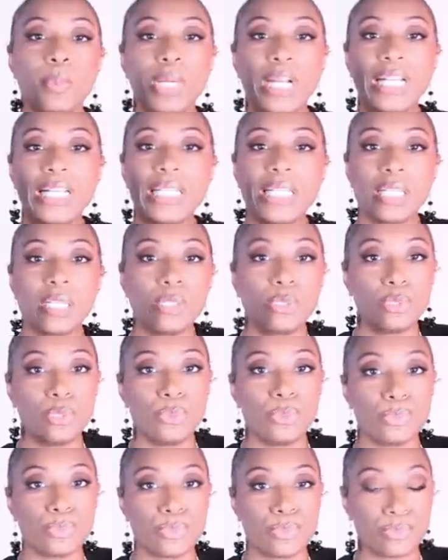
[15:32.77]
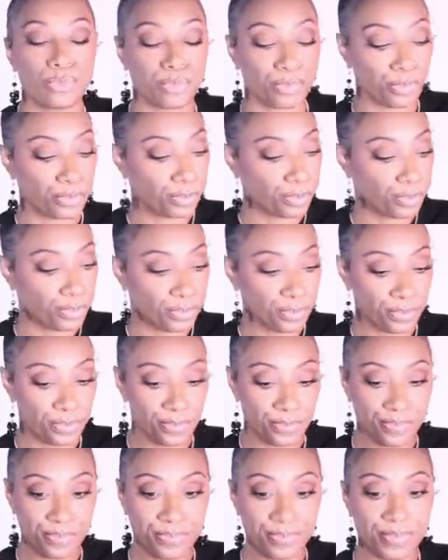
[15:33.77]
when I tell you,
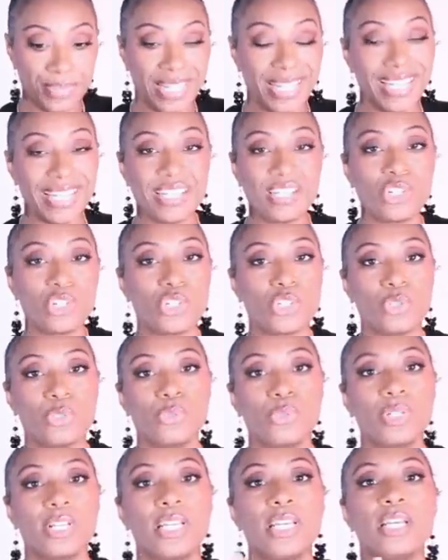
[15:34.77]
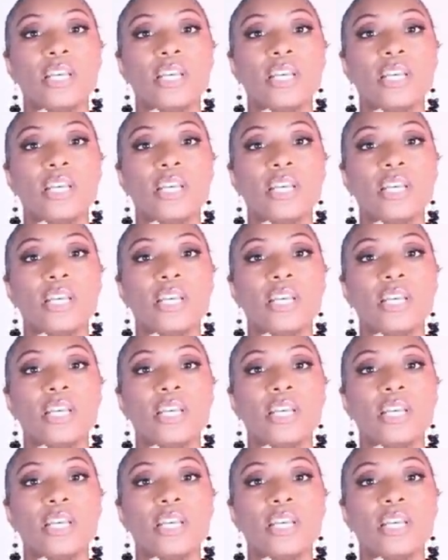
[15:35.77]
get the shoe.